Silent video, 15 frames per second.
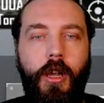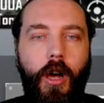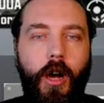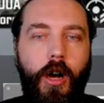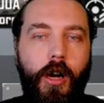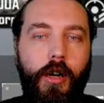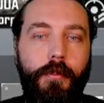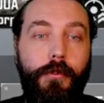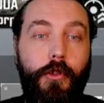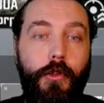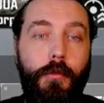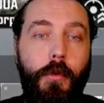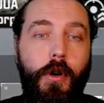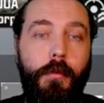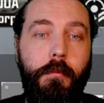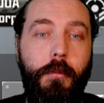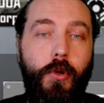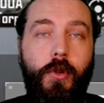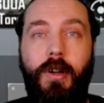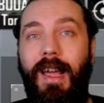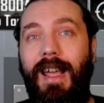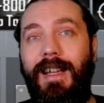of, do you want
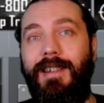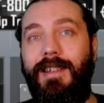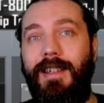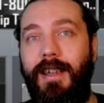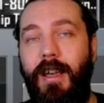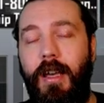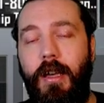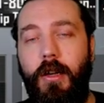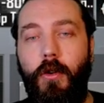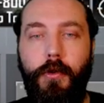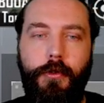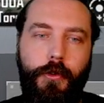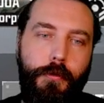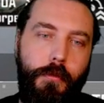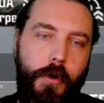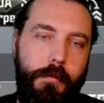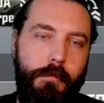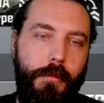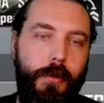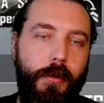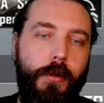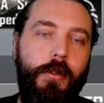more anti-air or do you want
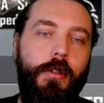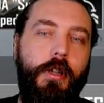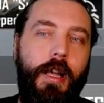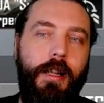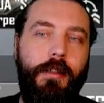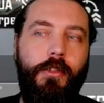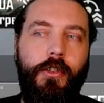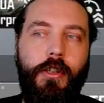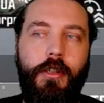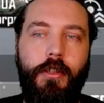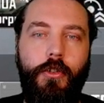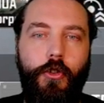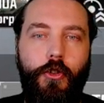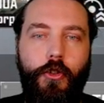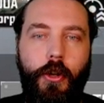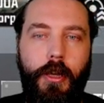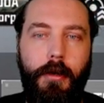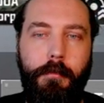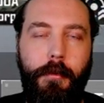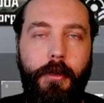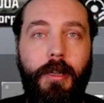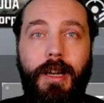more anti-ship
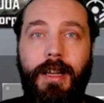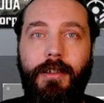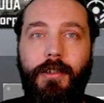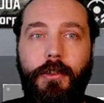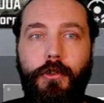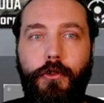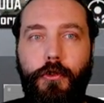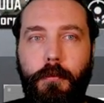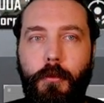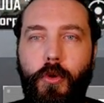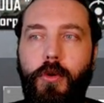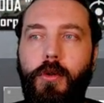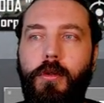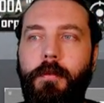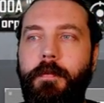and anti-small?